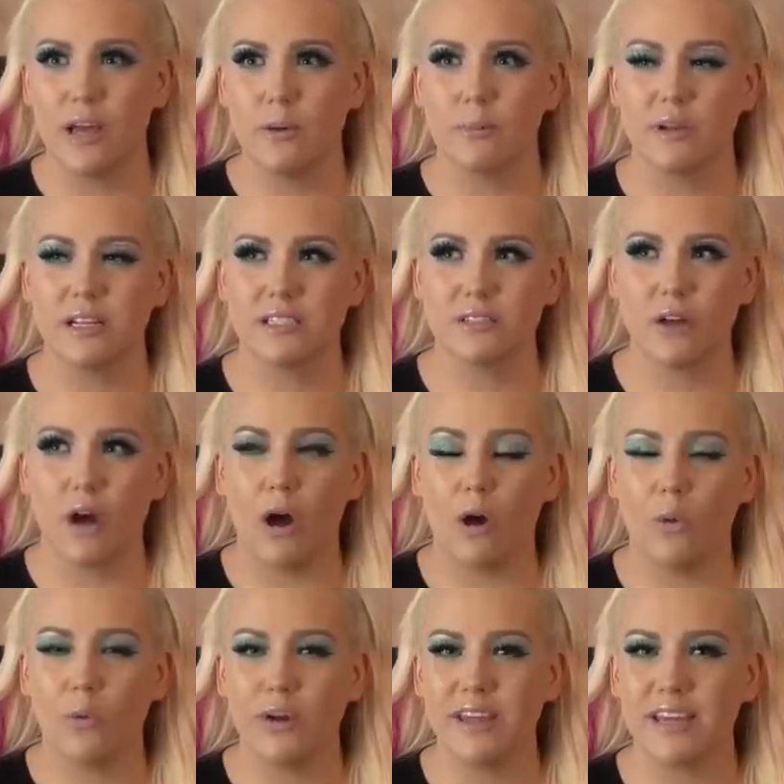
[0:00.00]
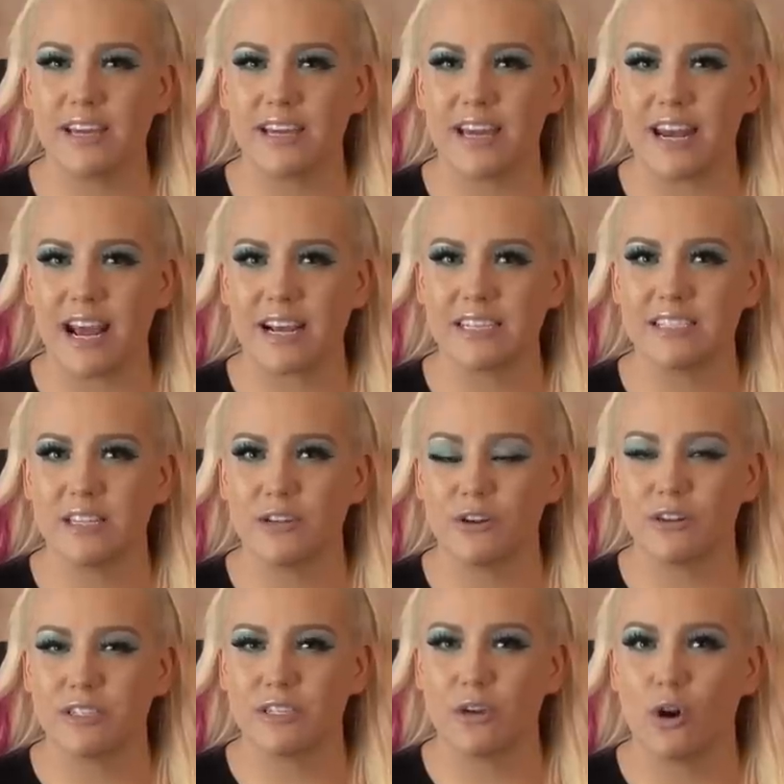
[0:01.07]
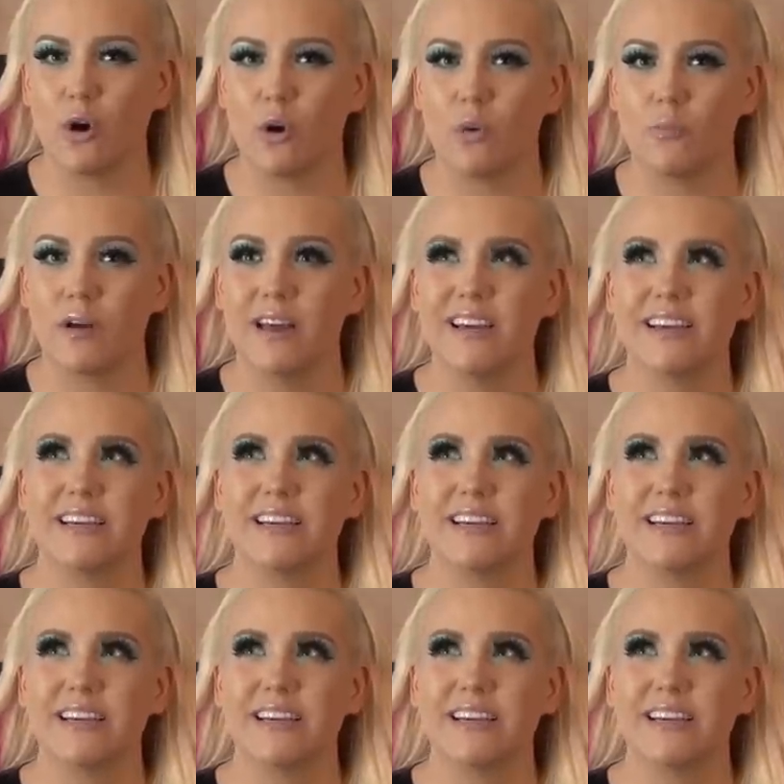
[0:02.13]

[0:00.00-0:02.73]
but it's the hallway that connects the nursing home